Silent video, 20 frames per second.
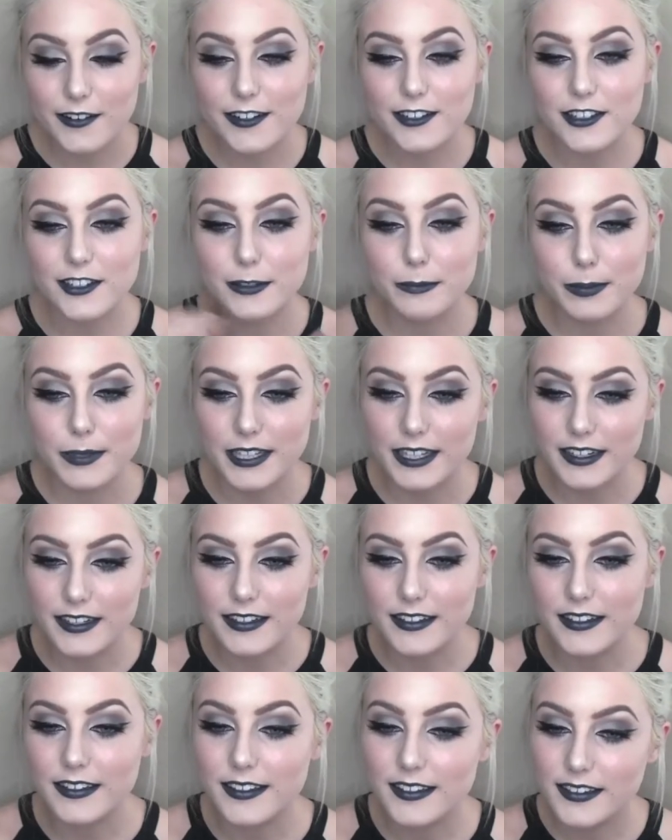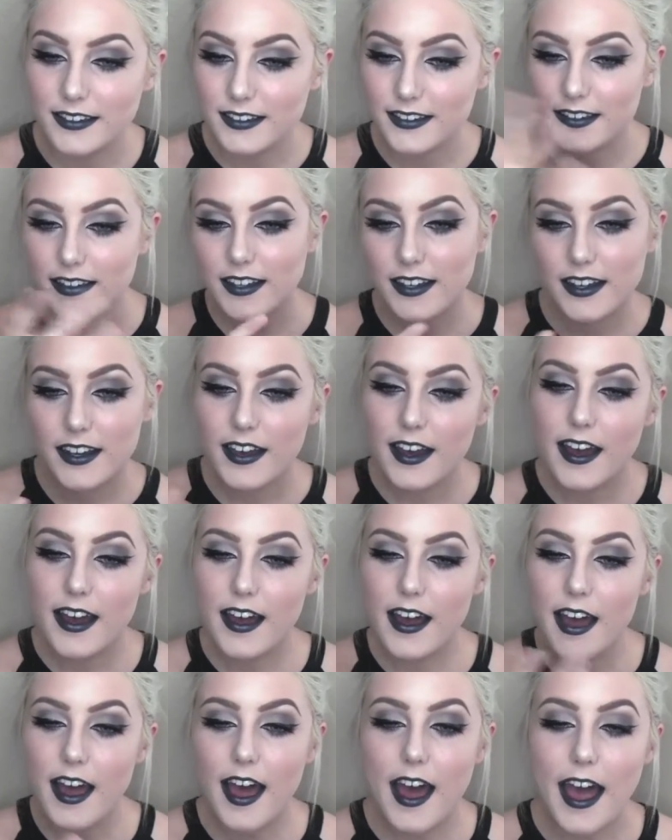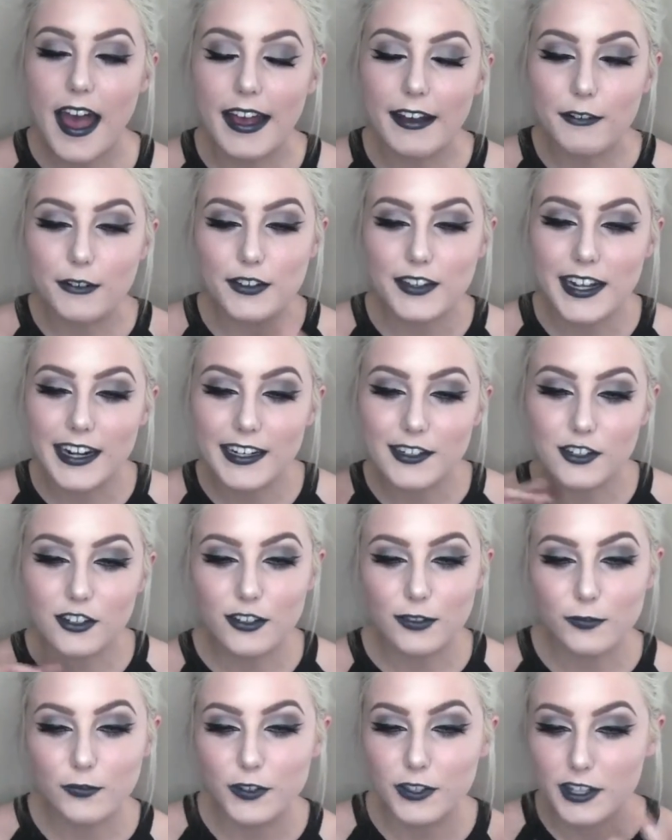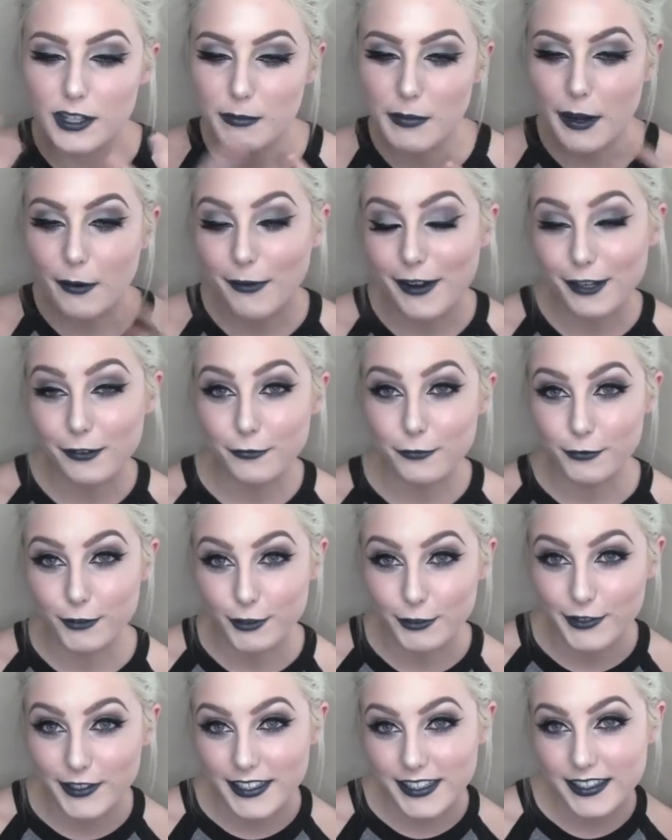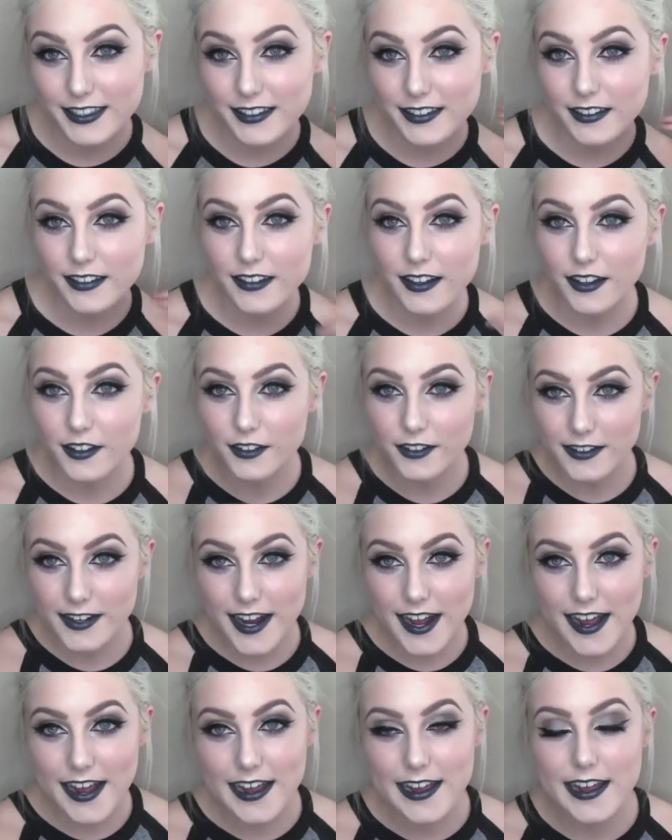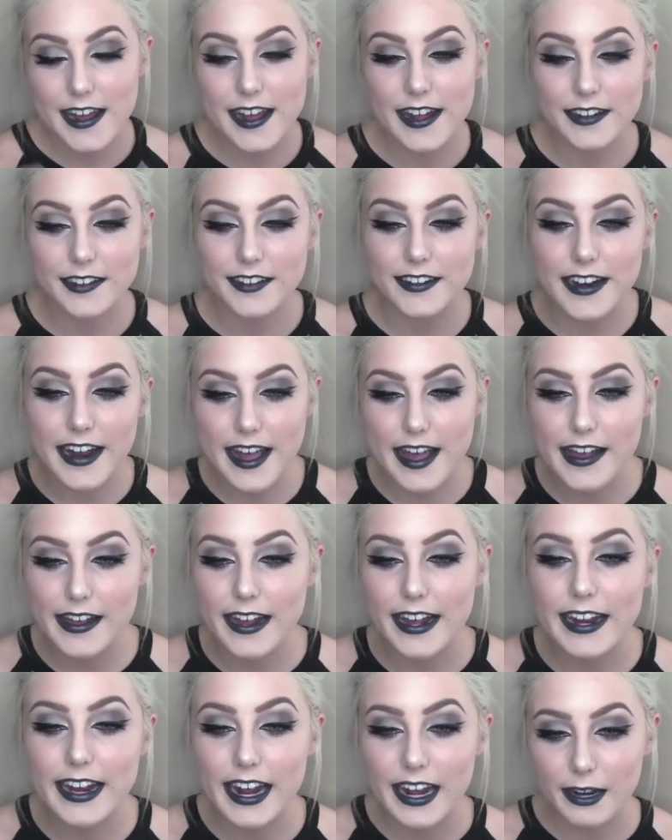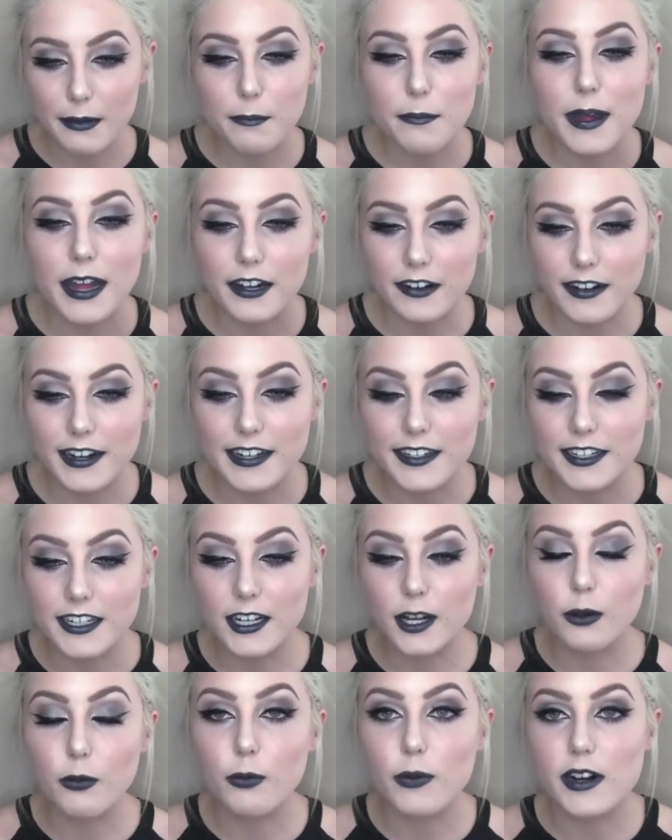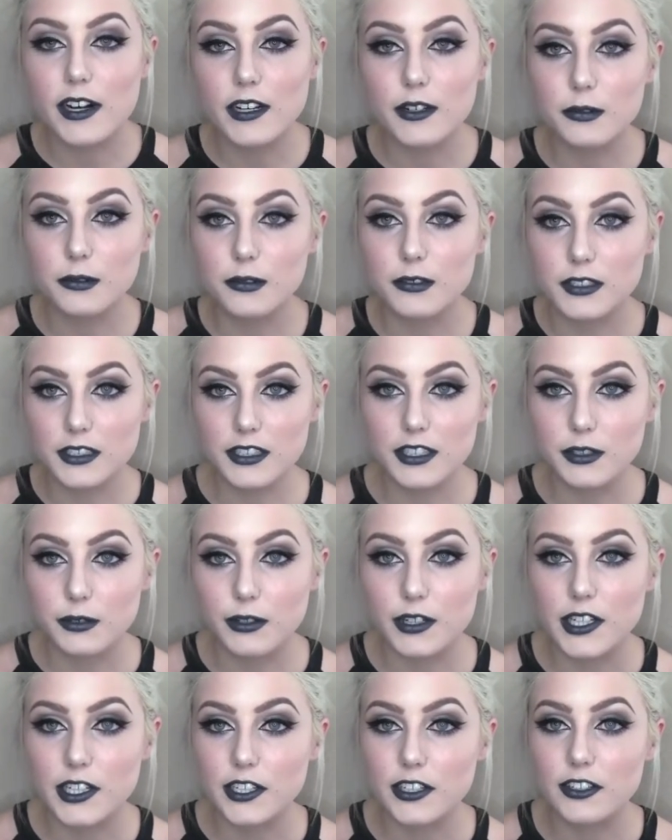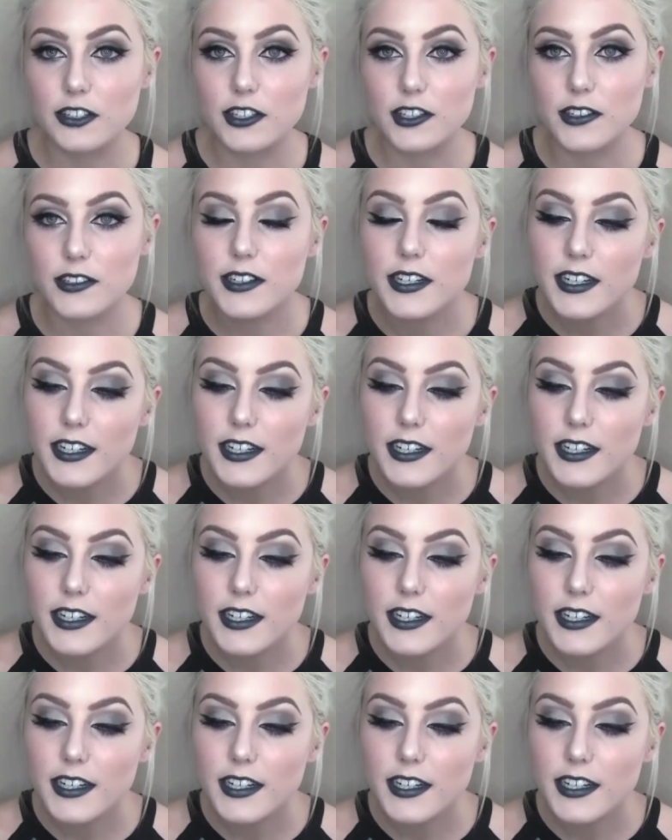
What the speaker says: just because I was kind of just feeling my way through it the other day, and today I kind of had a better idea of what I really wanted to do.